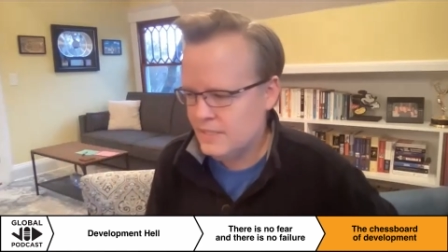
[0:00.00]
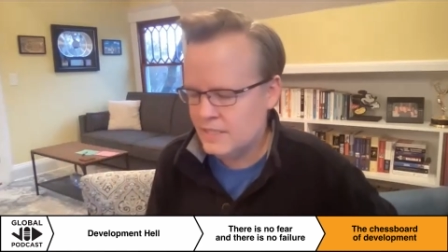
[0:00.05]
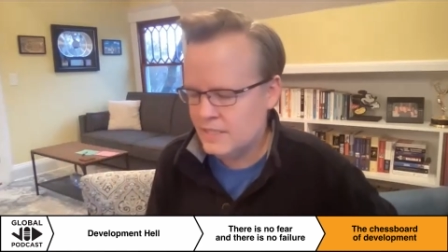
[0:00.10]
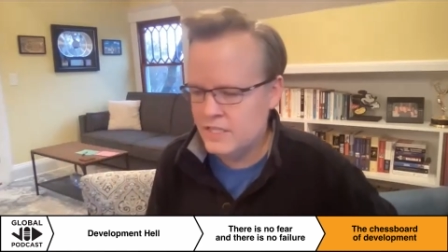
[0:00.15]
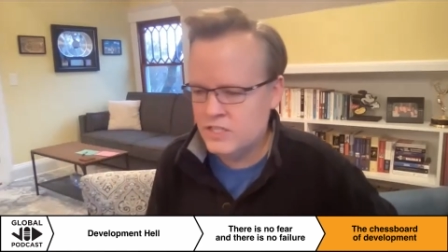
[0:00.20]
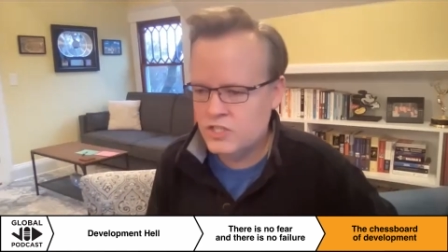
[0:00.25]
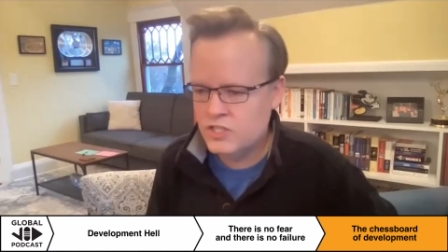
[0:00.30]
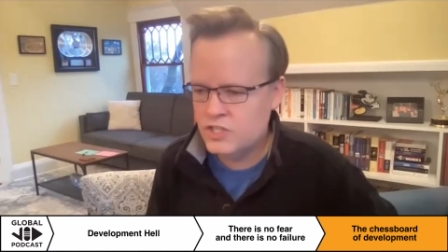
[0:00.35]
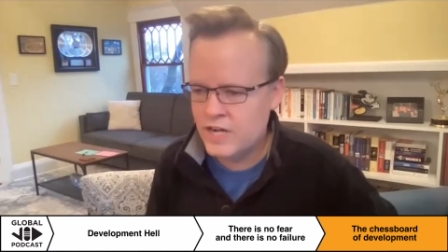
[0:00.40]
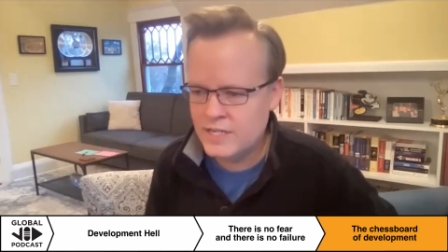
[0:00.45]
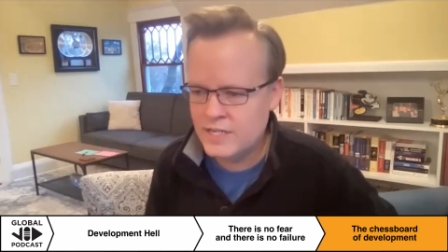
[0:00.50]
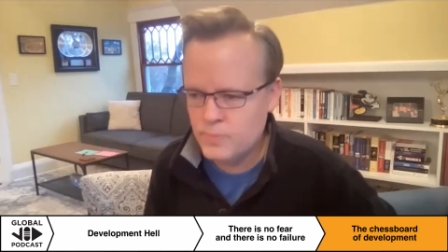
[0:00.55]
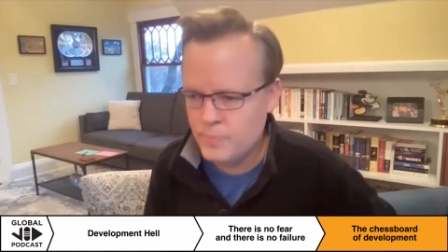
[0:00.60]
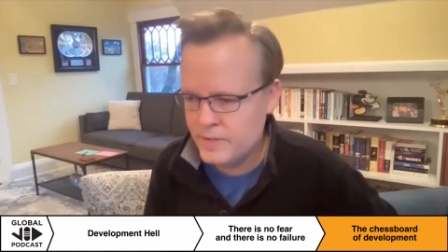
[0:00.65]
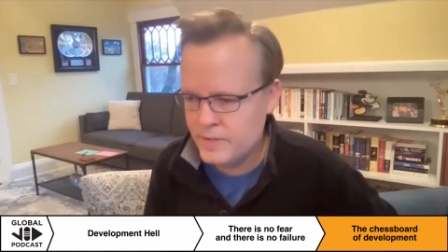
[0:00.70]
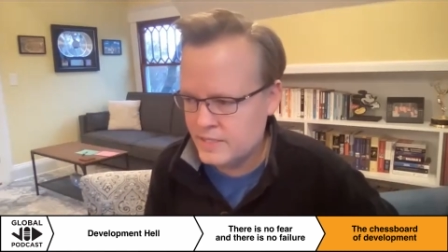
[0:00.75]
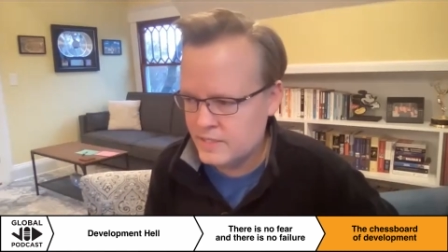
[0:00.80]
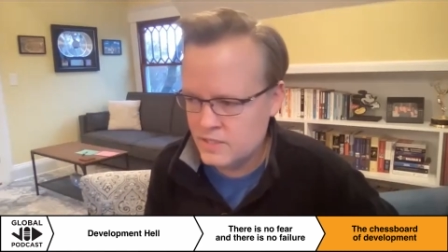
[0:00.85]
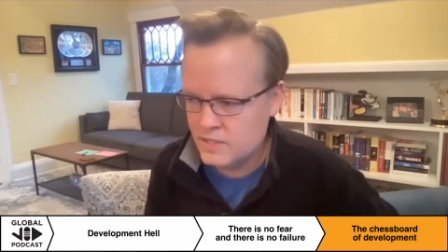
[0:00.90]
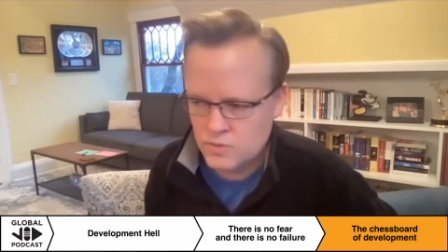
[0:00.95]
these chess
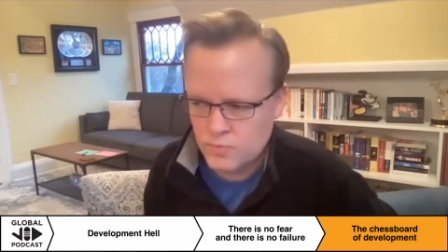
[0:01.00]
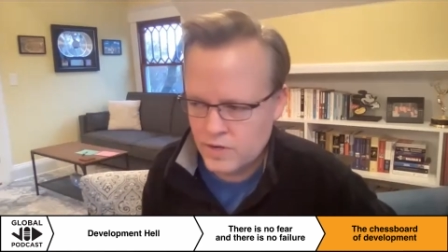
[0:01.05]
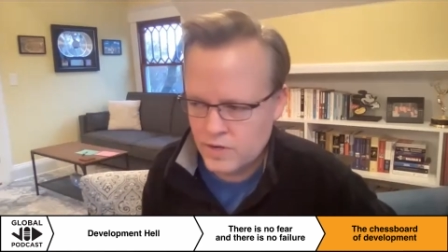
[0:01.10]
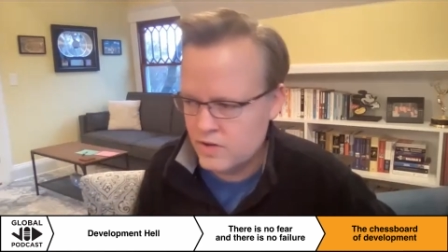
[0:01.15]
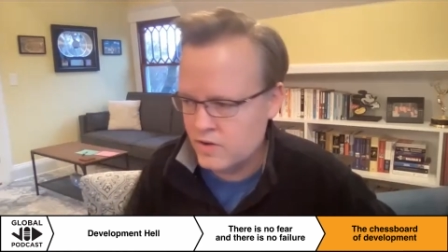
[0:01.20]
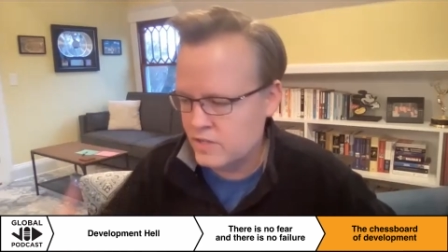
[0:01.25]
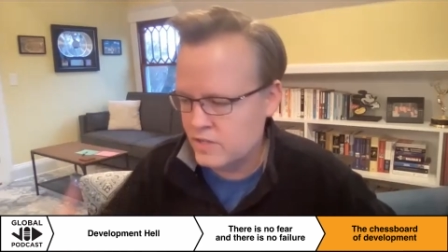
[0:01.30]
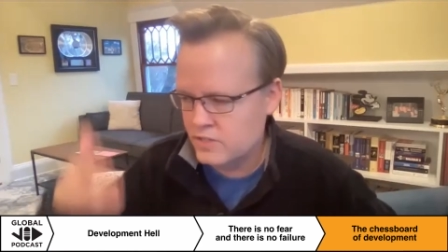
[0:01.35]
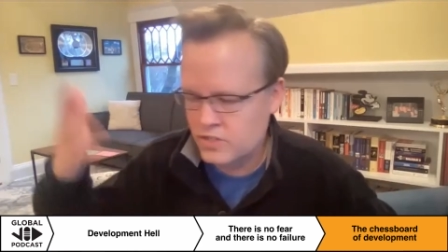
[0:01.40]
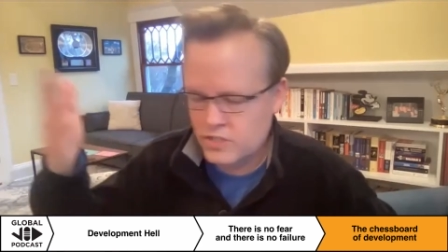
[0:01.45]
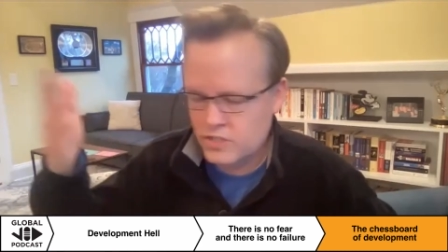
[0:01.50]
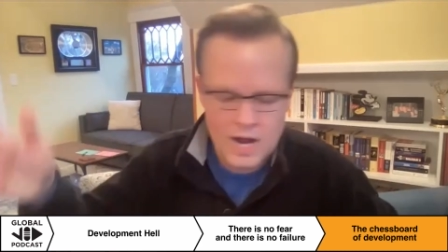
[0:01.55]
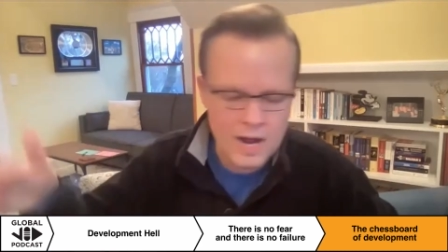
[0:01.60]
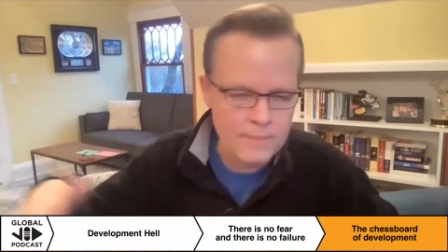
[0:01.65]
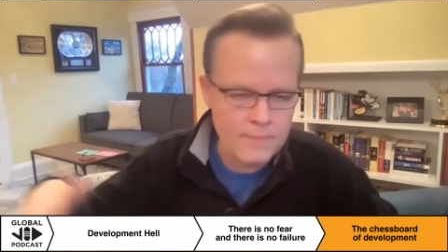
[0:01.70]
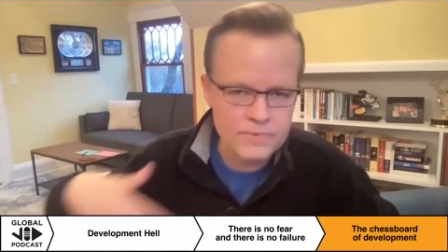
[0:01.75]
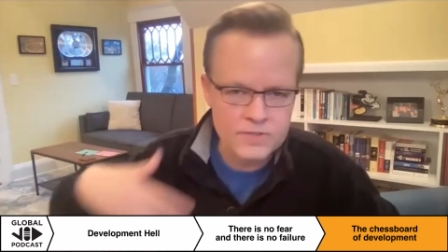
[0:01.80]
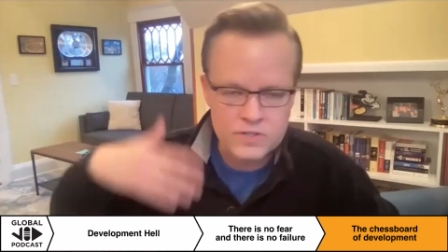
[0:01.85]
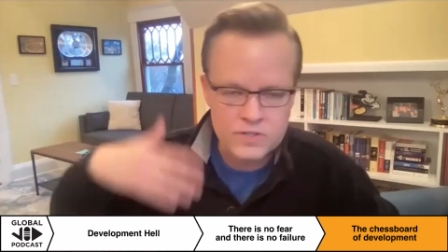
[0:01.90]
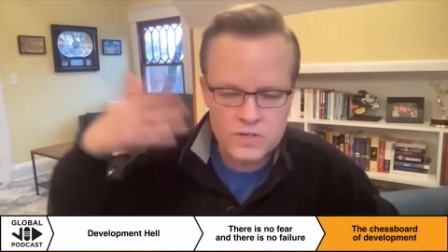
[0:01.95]
pieces, whether it's
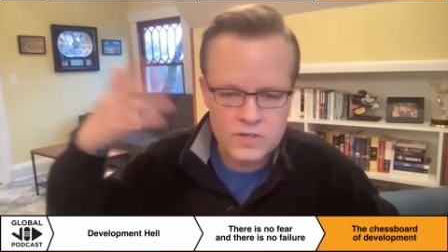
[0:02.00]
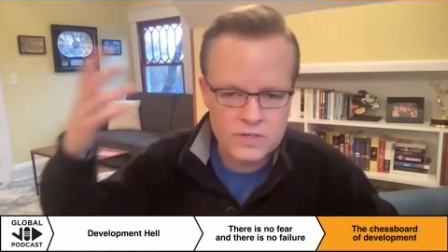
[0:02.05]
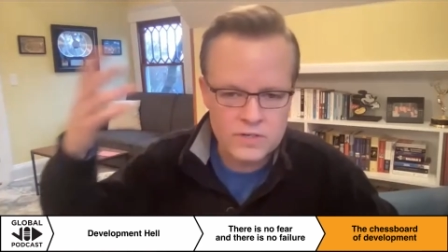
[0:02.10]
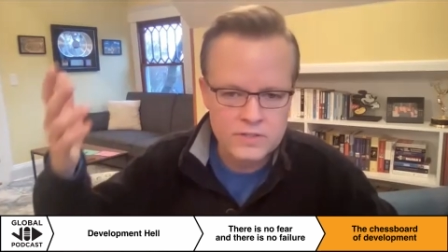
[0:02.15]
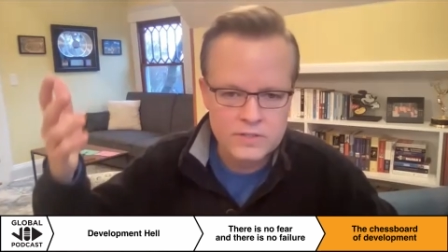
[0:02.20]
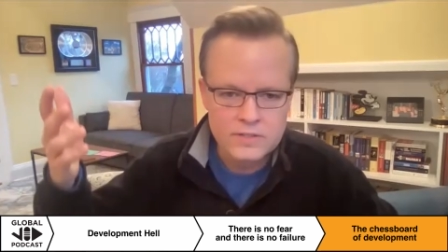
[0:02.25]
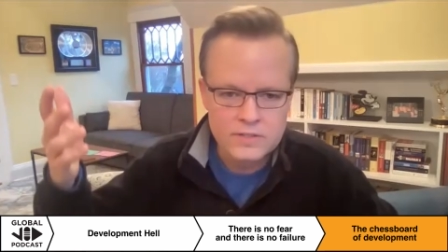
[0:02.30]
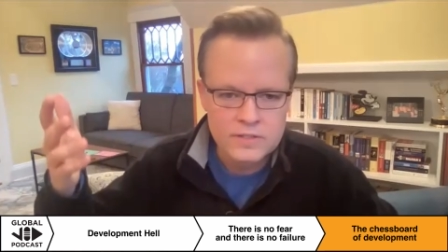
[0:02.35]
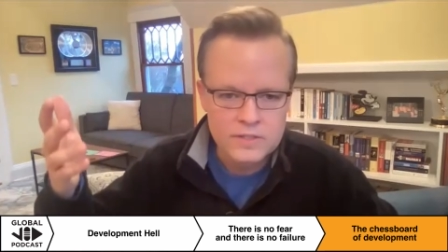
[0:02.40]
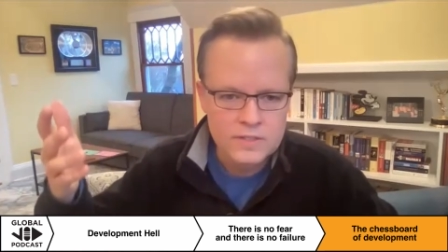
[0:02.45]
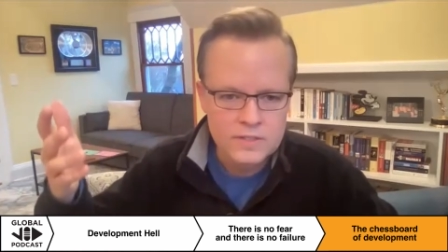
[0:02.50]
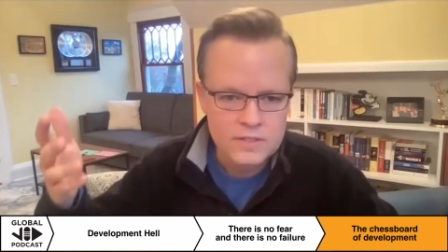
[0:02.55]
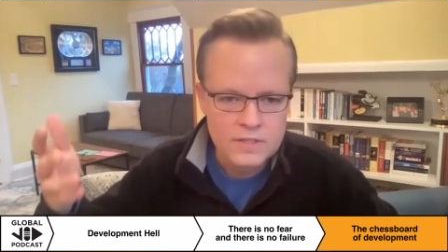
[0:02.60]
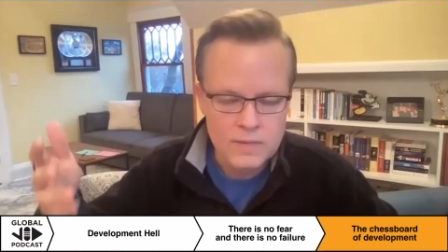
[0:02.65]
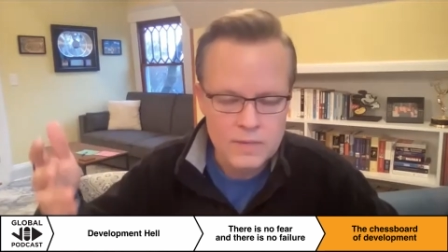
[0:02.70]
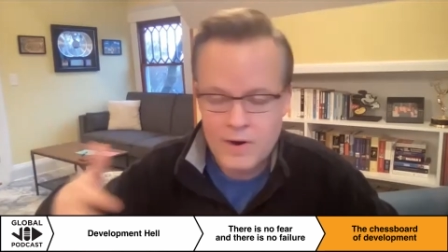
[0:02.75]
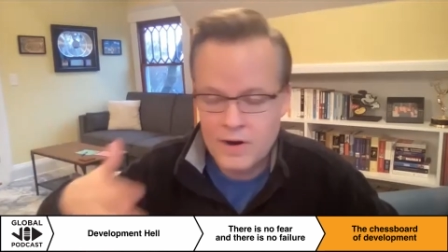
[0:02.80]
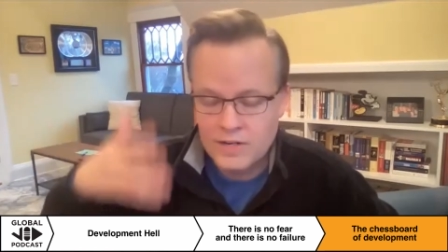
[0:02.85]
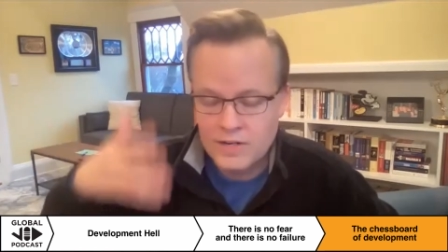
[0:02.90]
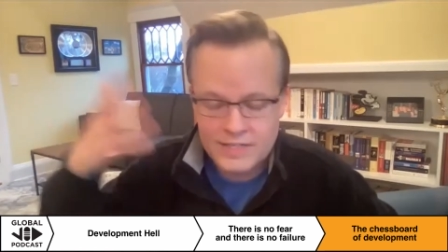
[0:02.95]
Chopped or
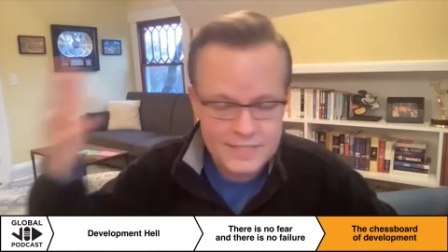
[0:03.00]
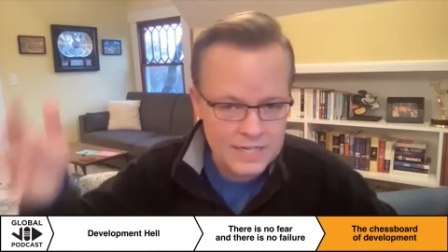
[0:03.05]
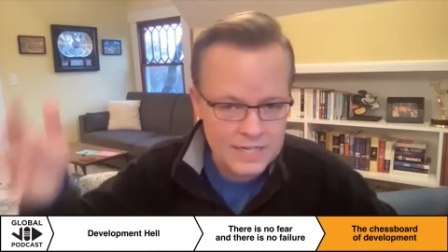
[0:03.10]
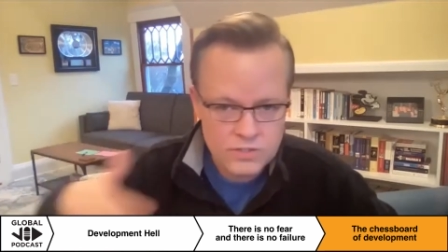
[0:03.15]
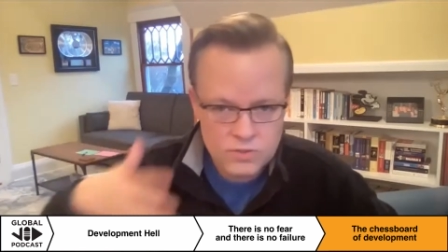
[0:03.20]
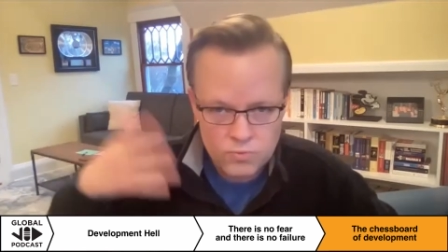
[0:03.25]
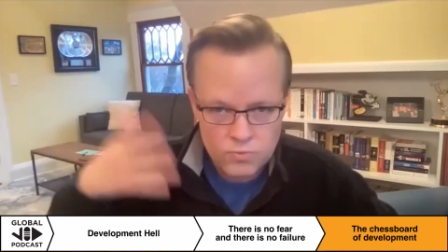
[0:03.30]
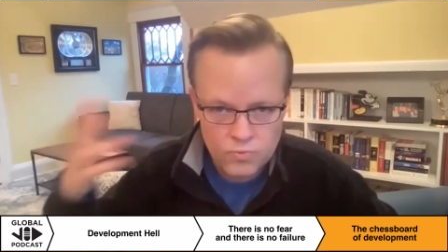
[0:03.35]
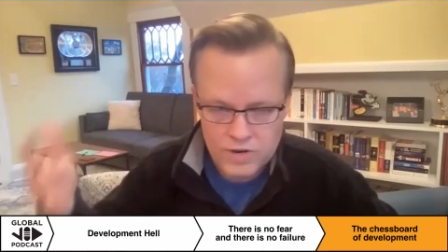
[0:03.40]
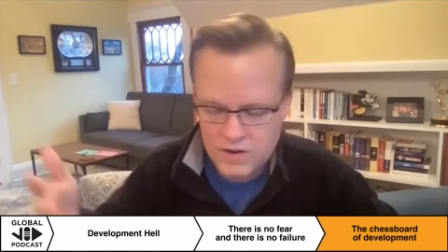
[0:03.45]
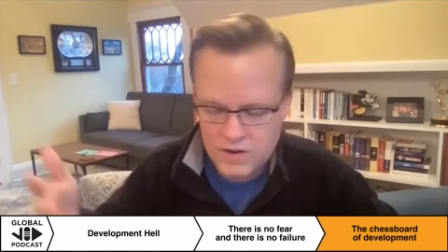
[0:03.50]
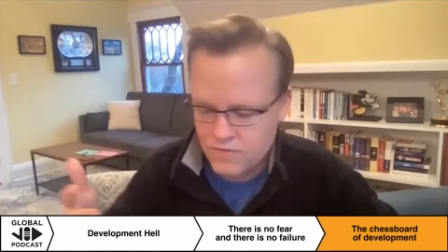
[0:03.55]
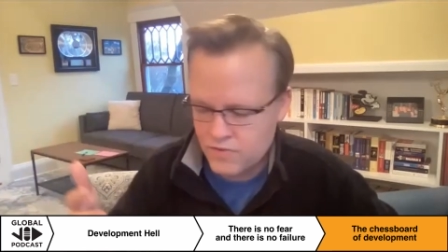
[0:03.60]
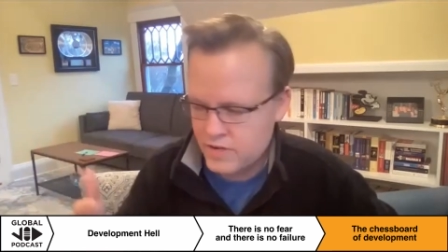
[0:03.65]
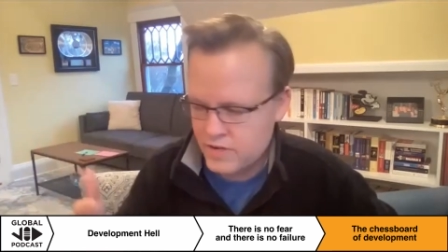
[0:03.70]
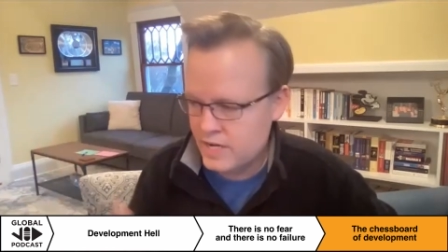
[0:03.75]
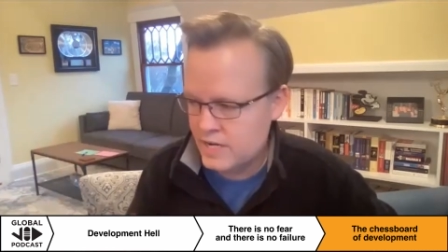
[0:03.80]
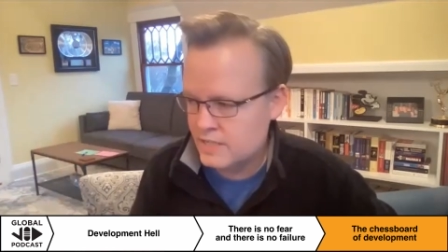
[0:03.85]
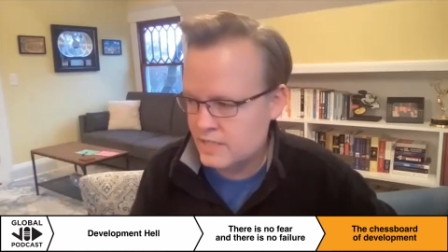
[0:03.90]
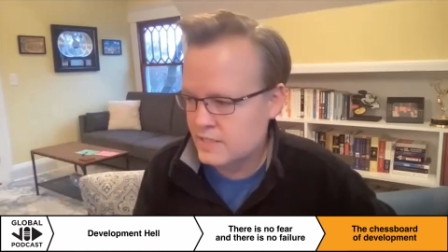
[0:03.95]
America Says or whatever
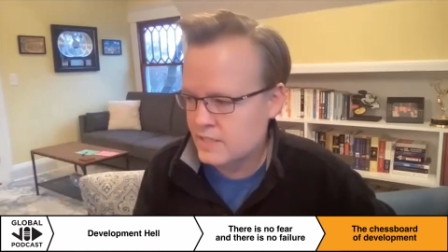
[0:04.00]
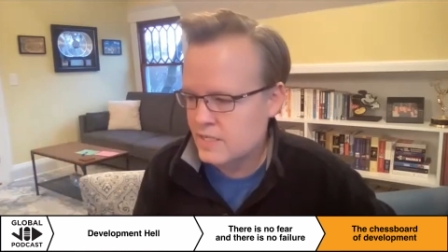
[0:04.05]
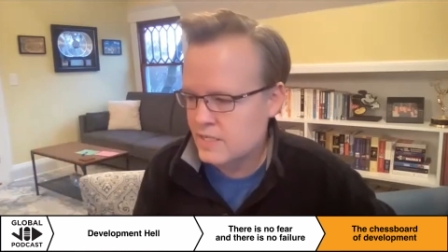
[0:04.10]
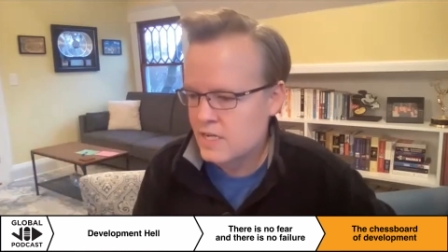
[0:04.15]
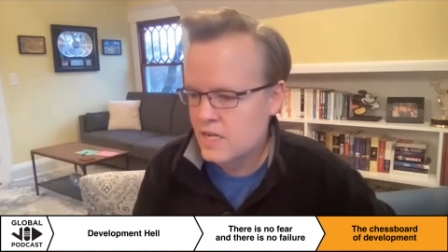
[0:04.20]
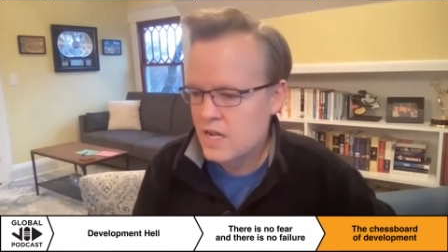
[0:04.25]
it is,